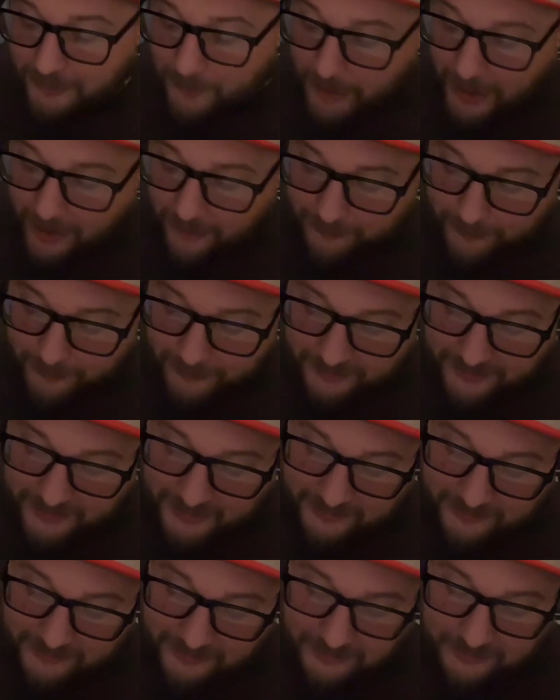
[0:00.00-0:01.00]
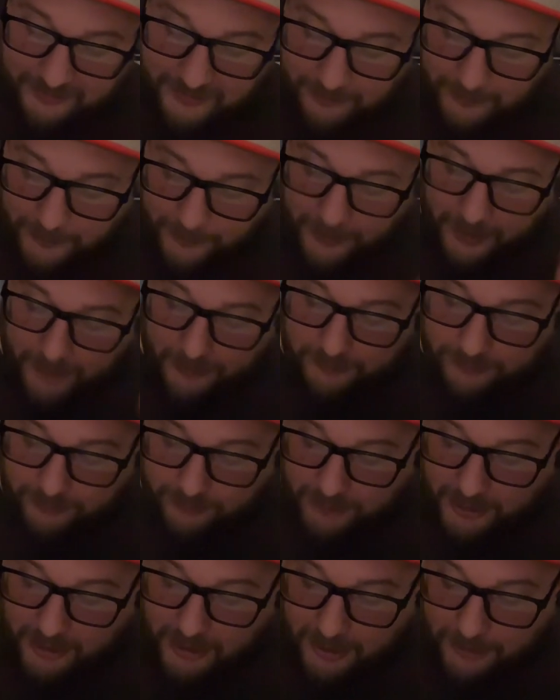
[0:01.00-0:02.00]
I took the bottle from Stacy and tipped the bottle
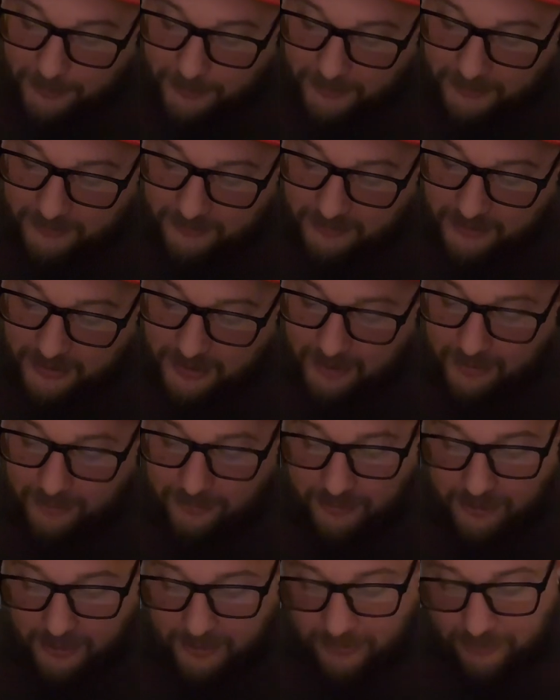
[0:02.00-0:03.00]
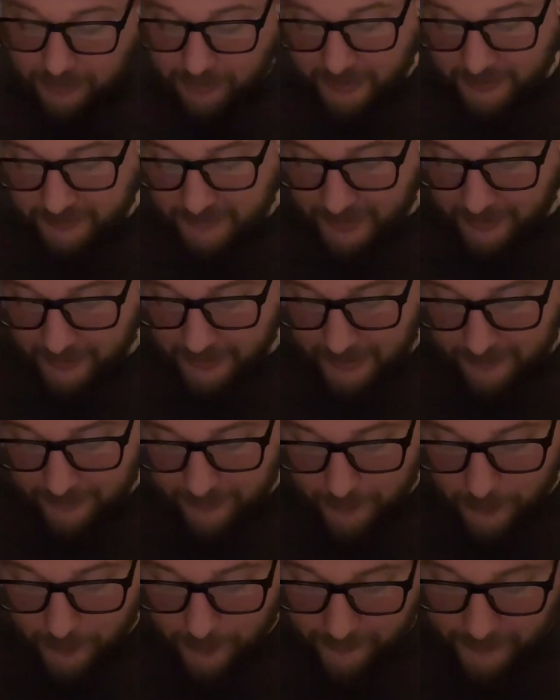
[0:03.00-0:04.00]
straight up into the air, trying to drink down
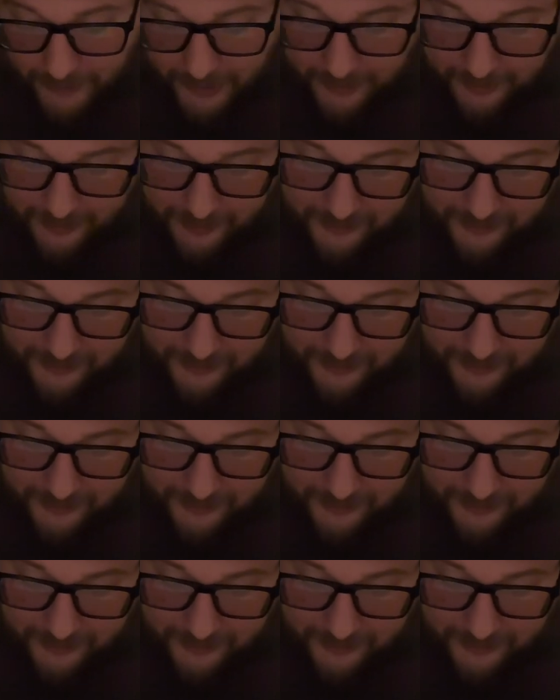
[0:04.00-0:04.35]
even more